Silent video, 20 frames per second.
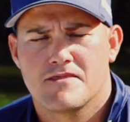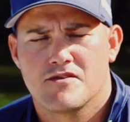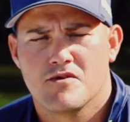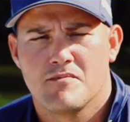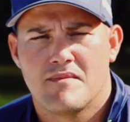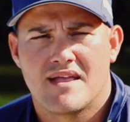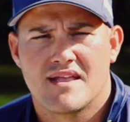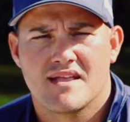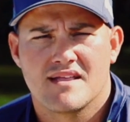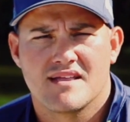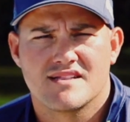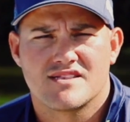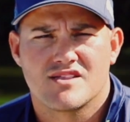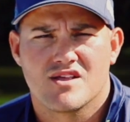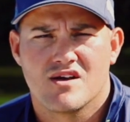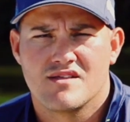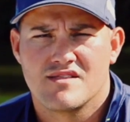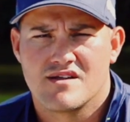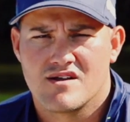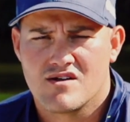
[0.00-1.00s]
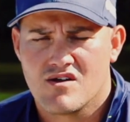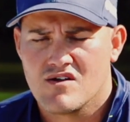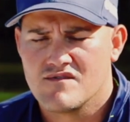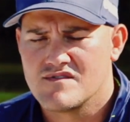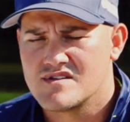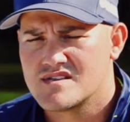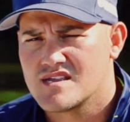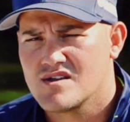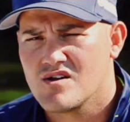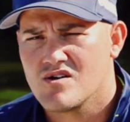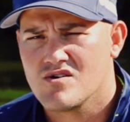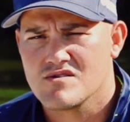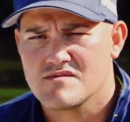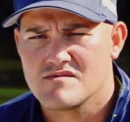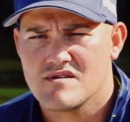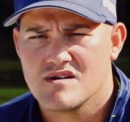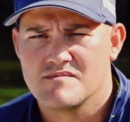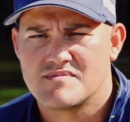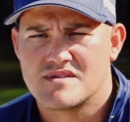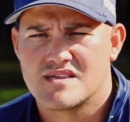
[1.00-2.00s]
So Megan gets on there, obviously
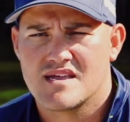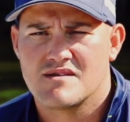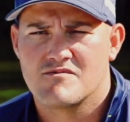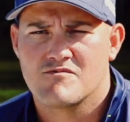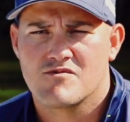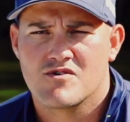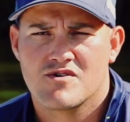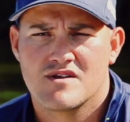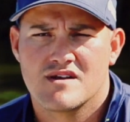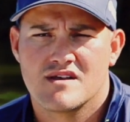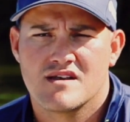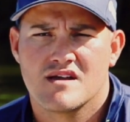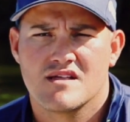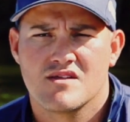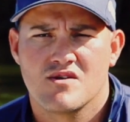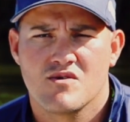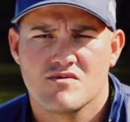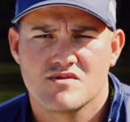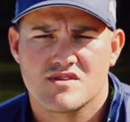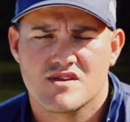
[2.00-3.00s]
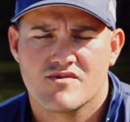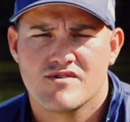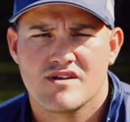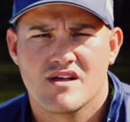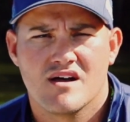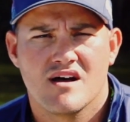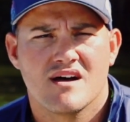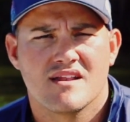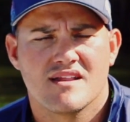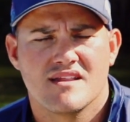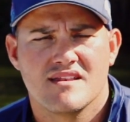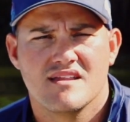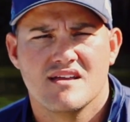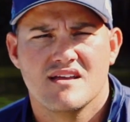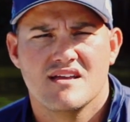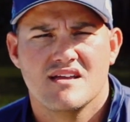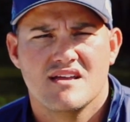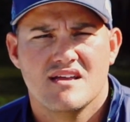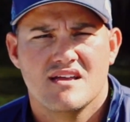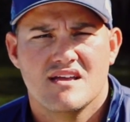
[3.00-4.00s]
all upset and worried, and not knowing what's going on. and
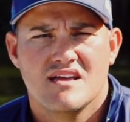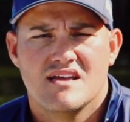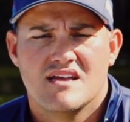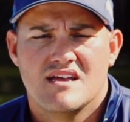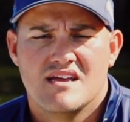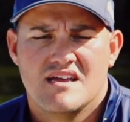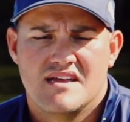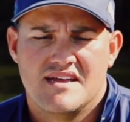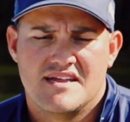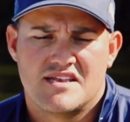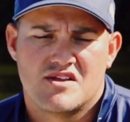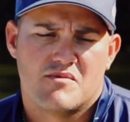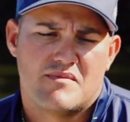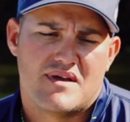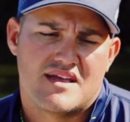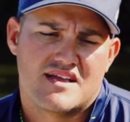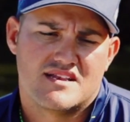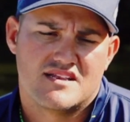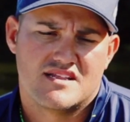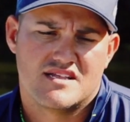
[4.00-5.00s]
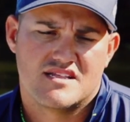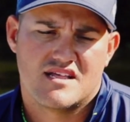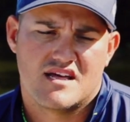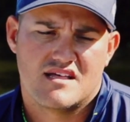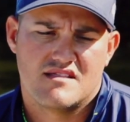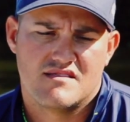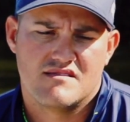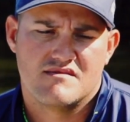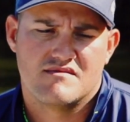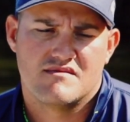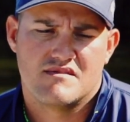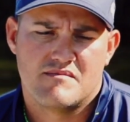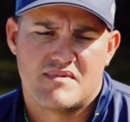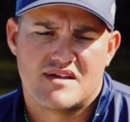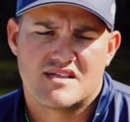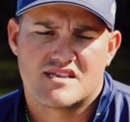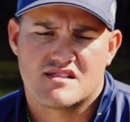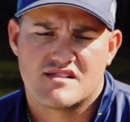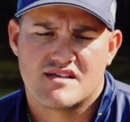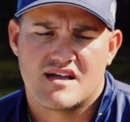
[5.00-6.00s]
he told Megan that
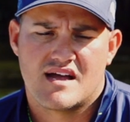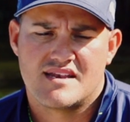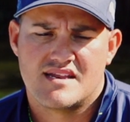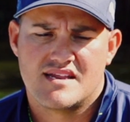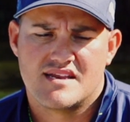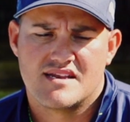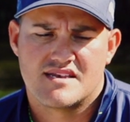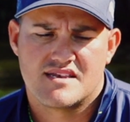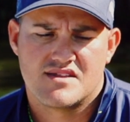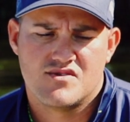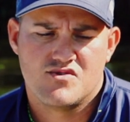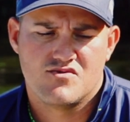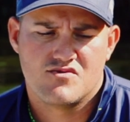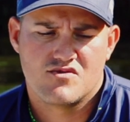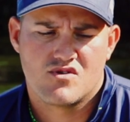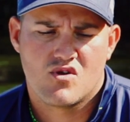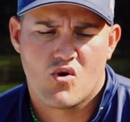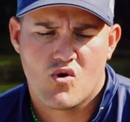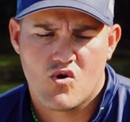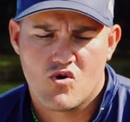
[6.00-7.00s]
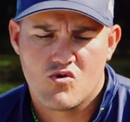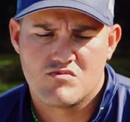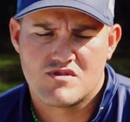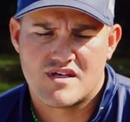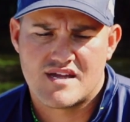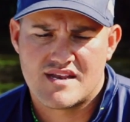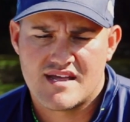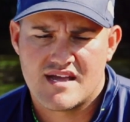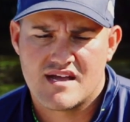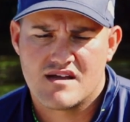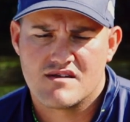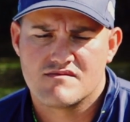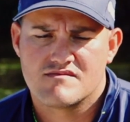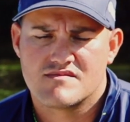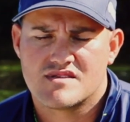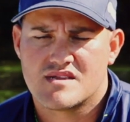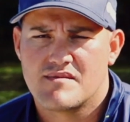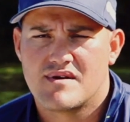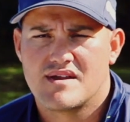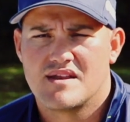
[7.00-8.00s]
basically I needed to go home, lay
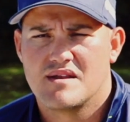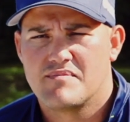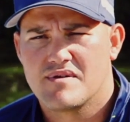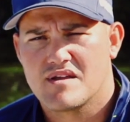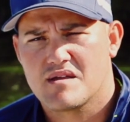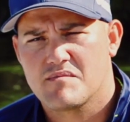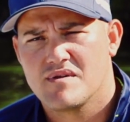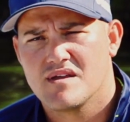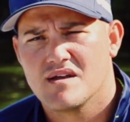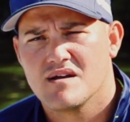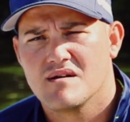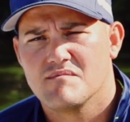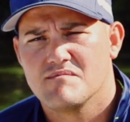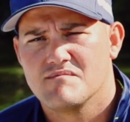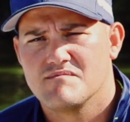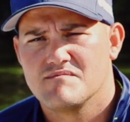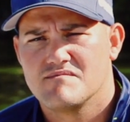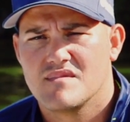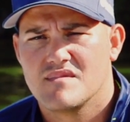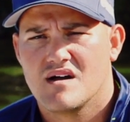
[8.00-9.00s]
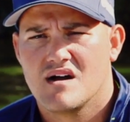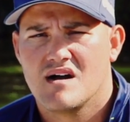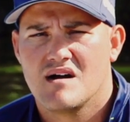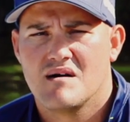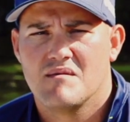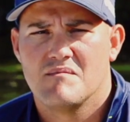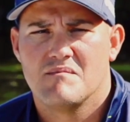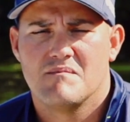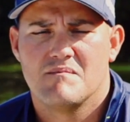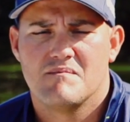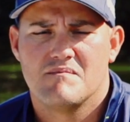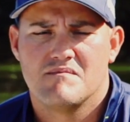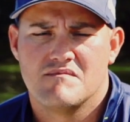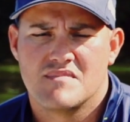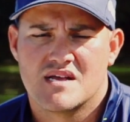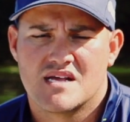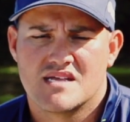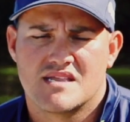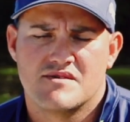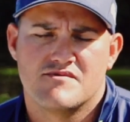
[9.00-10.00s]
down, somebody to pick me up. Um,
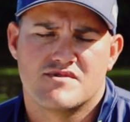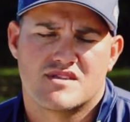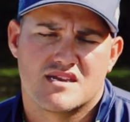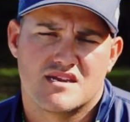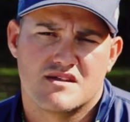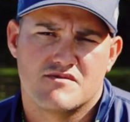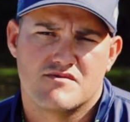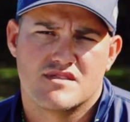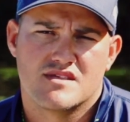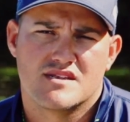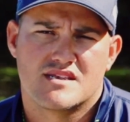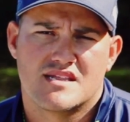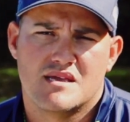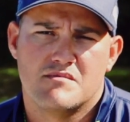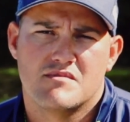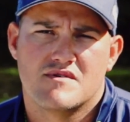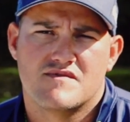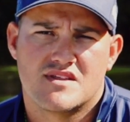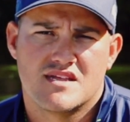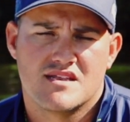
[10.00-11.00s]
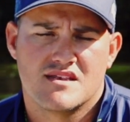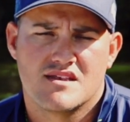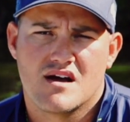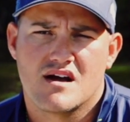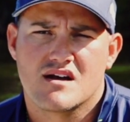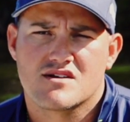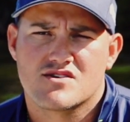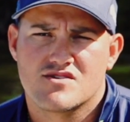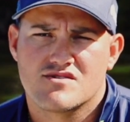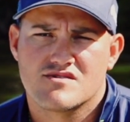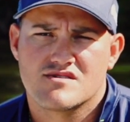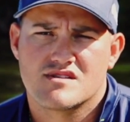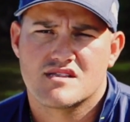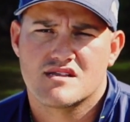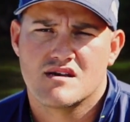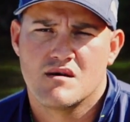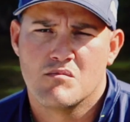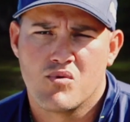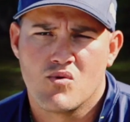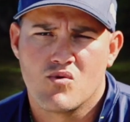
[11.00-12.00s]
because he was sitting with a team of 10
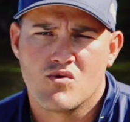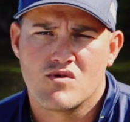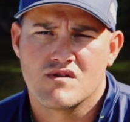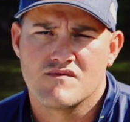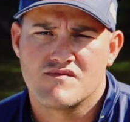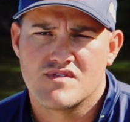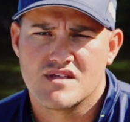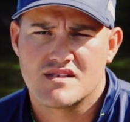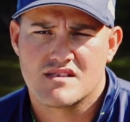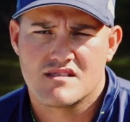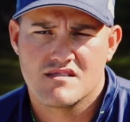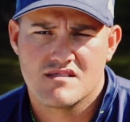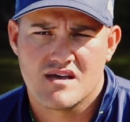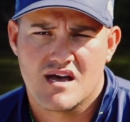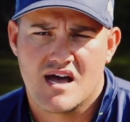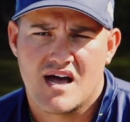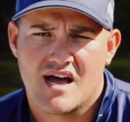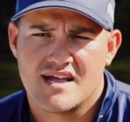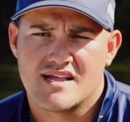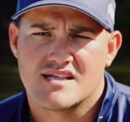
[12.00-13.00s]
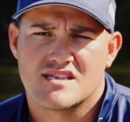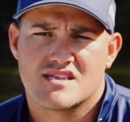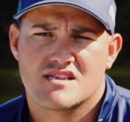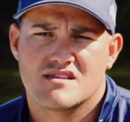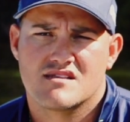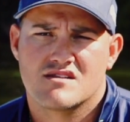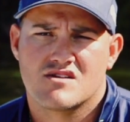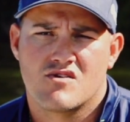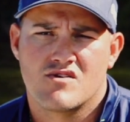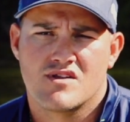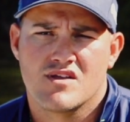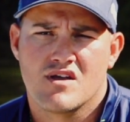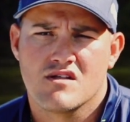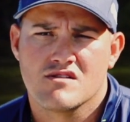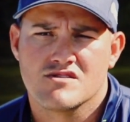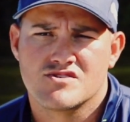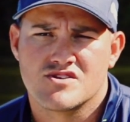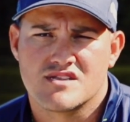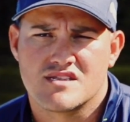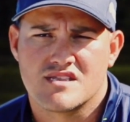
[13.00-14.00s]
doctors, a board of the, the highest
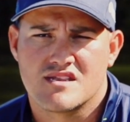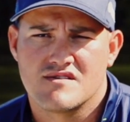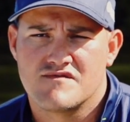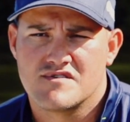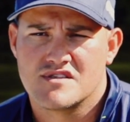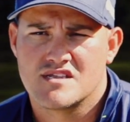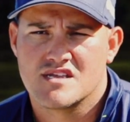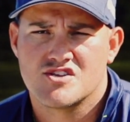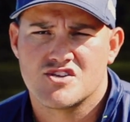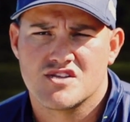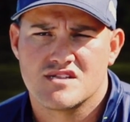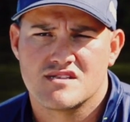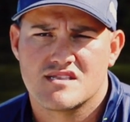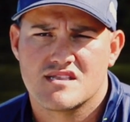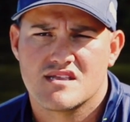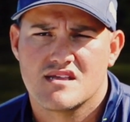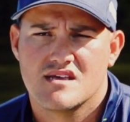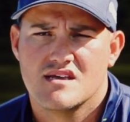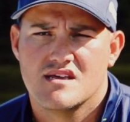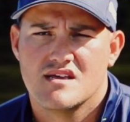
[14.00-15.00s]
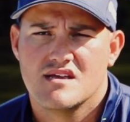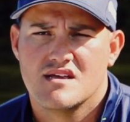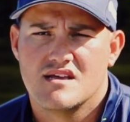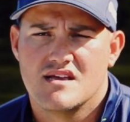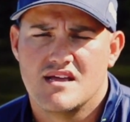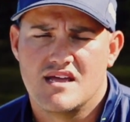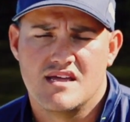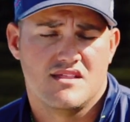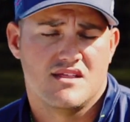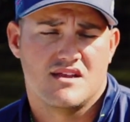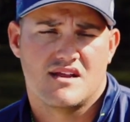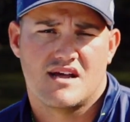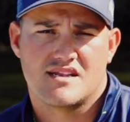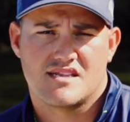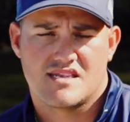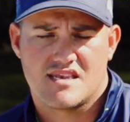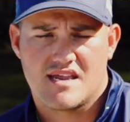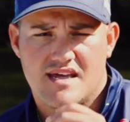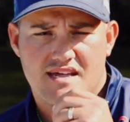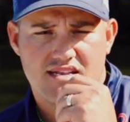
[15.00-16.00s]
cardiologists and physicians in the
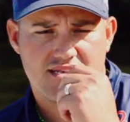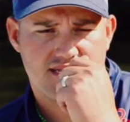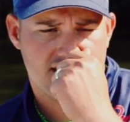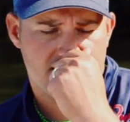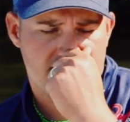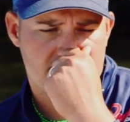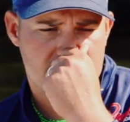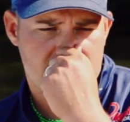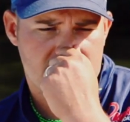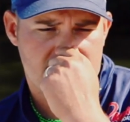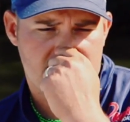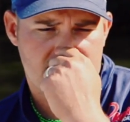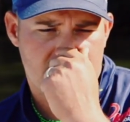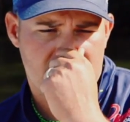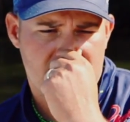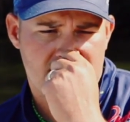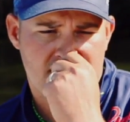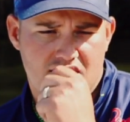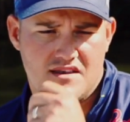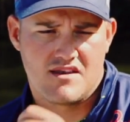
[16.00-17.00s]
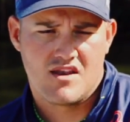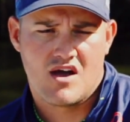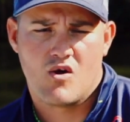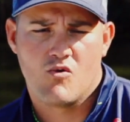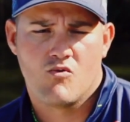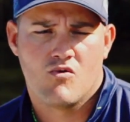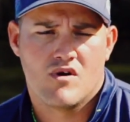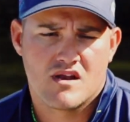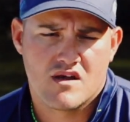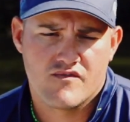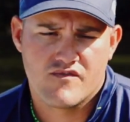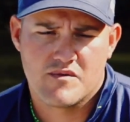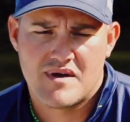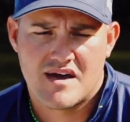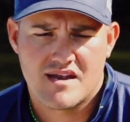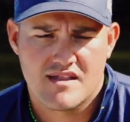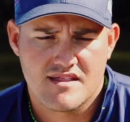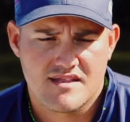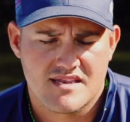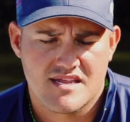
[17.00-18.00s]
United States, and, and not one of them
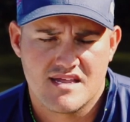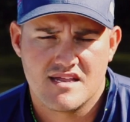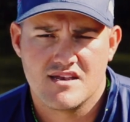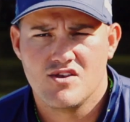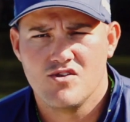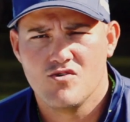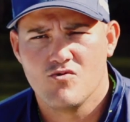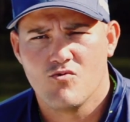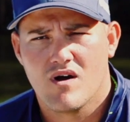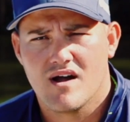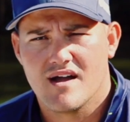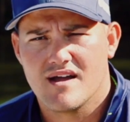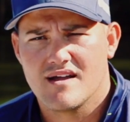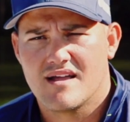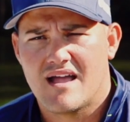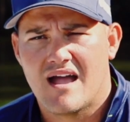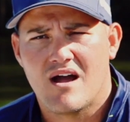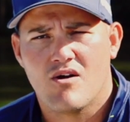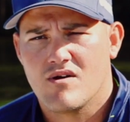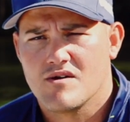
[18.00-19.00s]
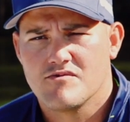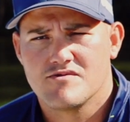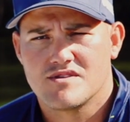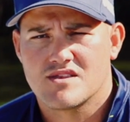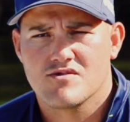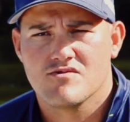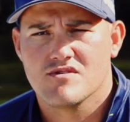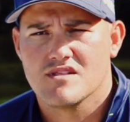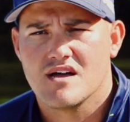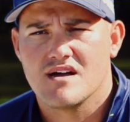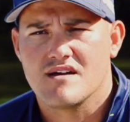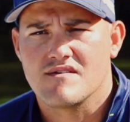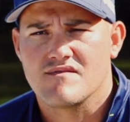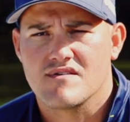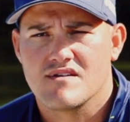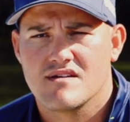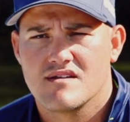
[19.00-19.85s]
out of the 10 knew why, how I was still alive.